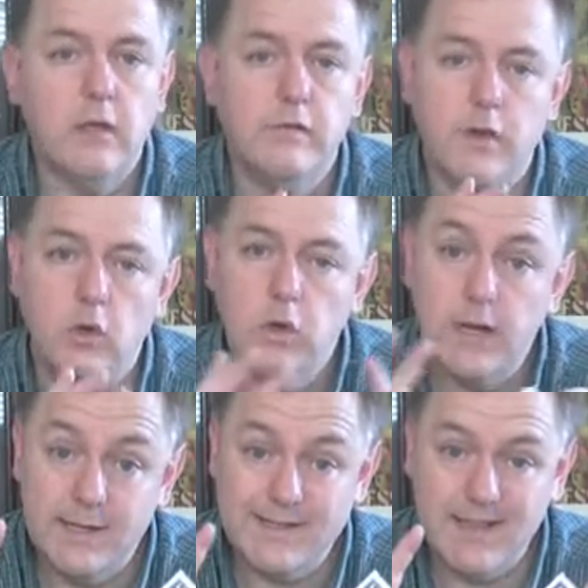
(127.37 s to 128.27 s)
So
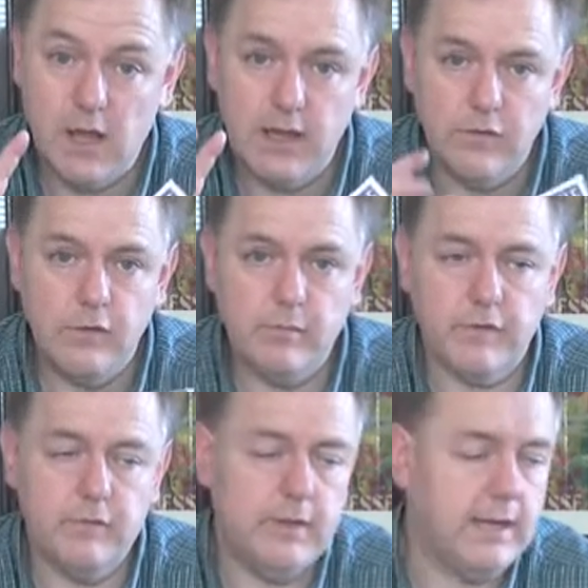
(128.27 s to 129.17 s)
as light as you
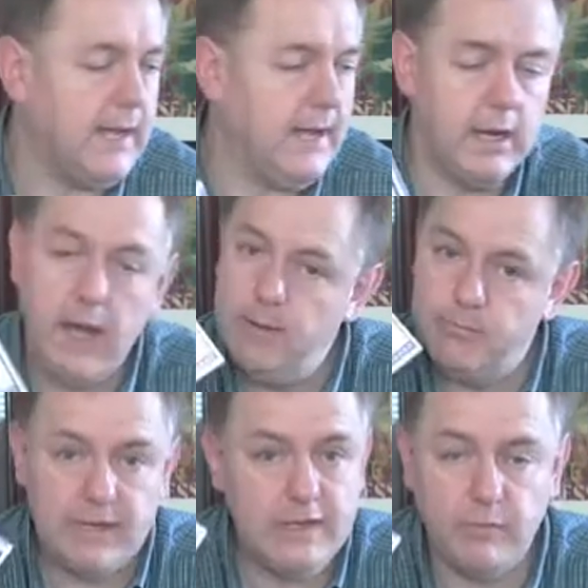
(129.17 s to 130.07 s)
possibly can, and
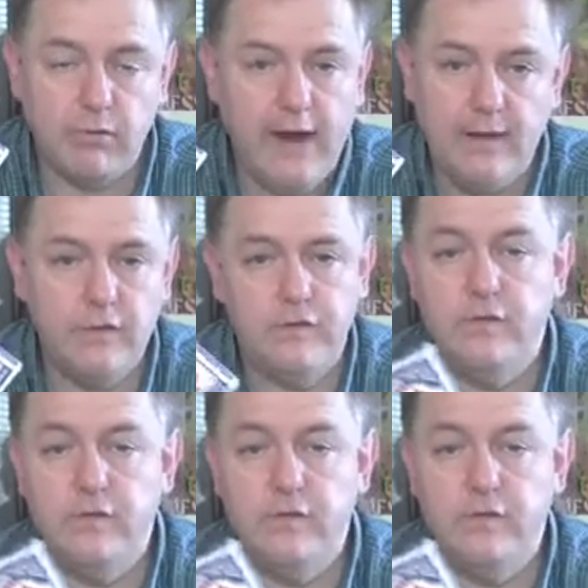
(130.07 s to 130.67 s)
please practice.